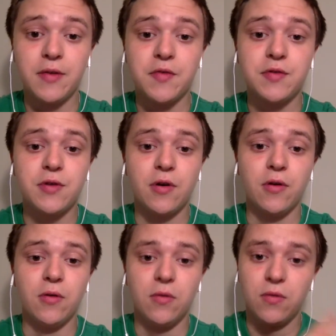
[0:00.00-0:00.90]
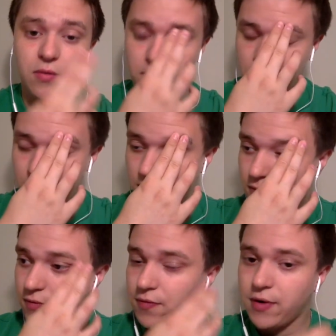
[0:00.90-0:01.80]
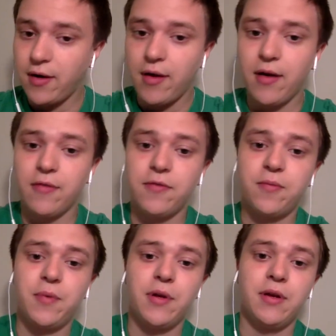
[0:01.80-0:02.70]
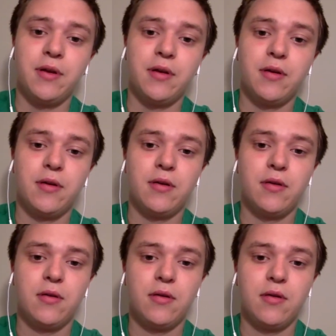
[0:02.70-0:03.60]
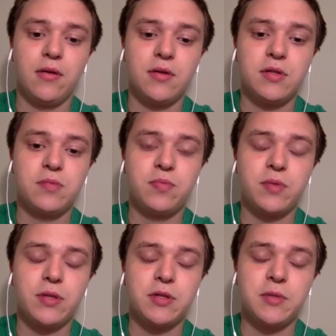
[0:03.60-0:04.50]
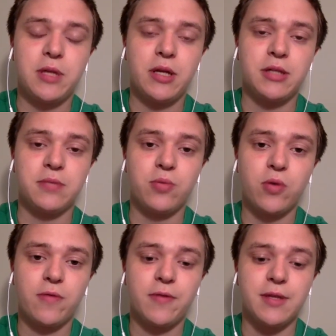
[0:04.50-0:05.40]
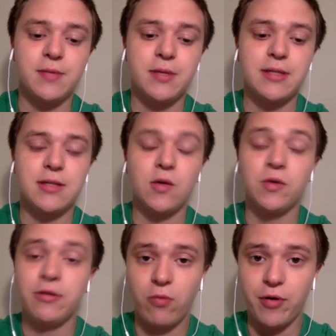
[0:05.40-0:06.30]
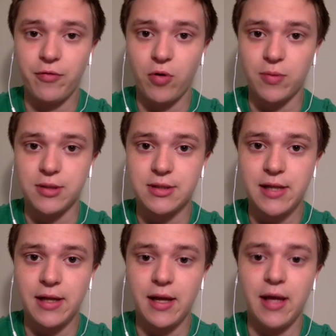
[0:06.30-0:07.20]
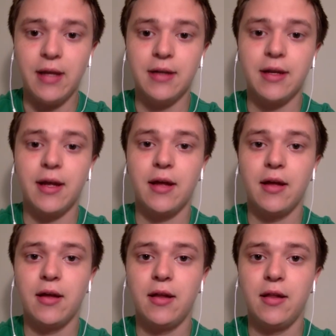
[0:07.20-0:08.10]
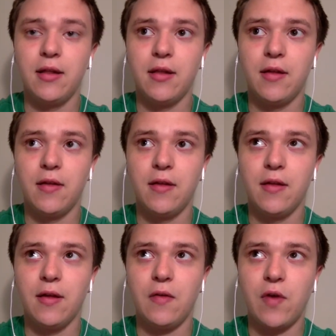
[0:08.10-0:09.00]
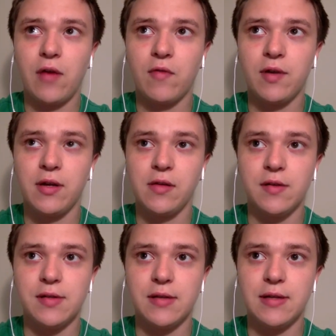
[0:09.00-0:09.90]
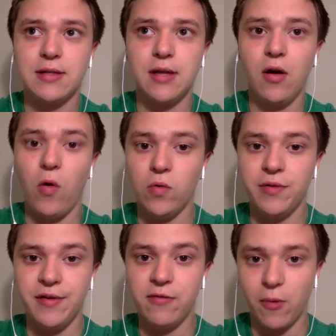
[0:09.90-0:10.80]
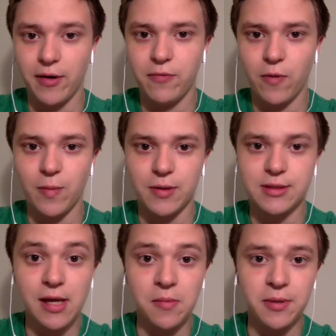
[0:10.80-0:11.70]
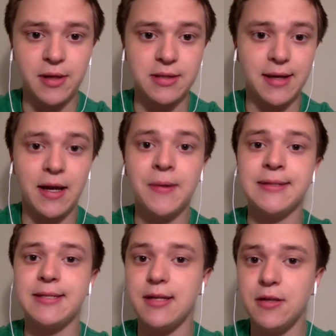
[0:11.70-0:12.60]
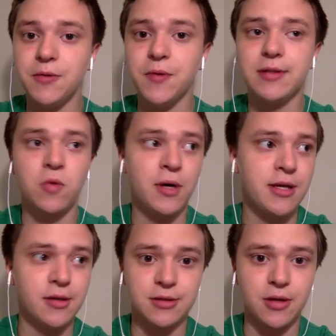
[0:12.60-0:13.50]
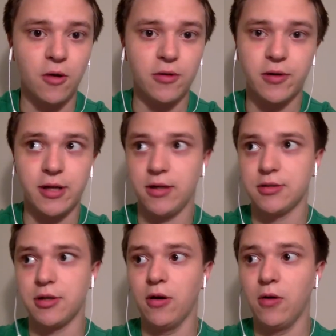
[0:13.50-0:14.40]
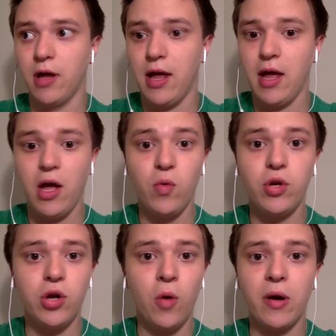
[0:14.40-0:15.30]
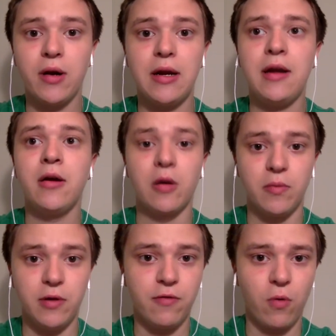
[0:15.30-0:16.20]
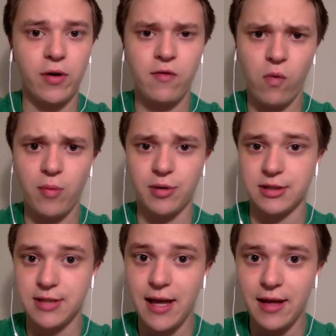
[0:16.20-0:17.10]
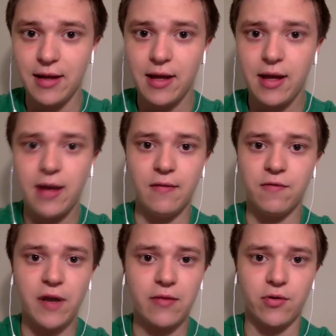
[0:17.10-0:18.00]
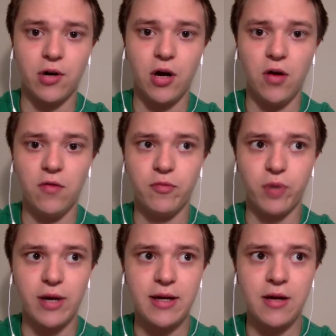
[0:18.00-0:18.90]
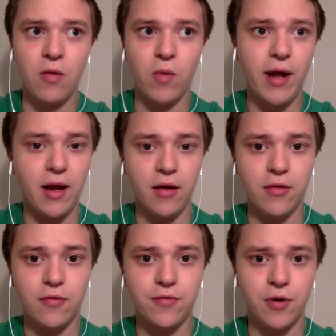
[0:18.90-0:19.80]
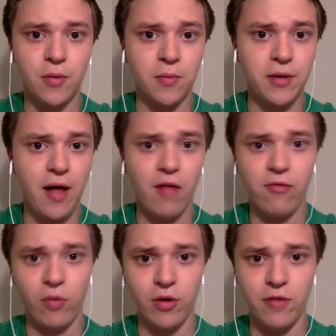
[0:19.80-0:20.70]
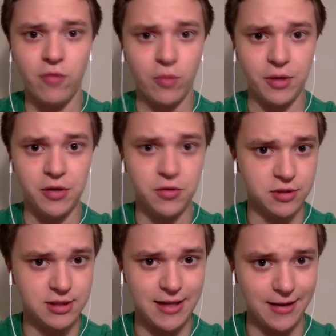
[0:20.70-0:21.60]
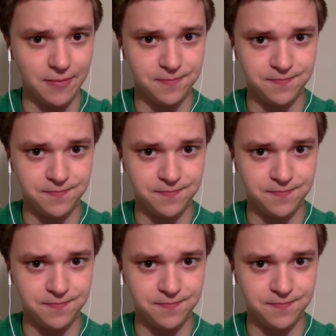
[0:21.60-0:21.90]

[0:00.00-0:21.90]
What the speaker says: So there's been a lot of support for this, but it says only 44%, and it's kind of ridiculous that they say only 44%, because I guarantee you that 20 years ago or 30 years ago, it would nowhere near be 44% in favor of breaking away from California and forming a new state.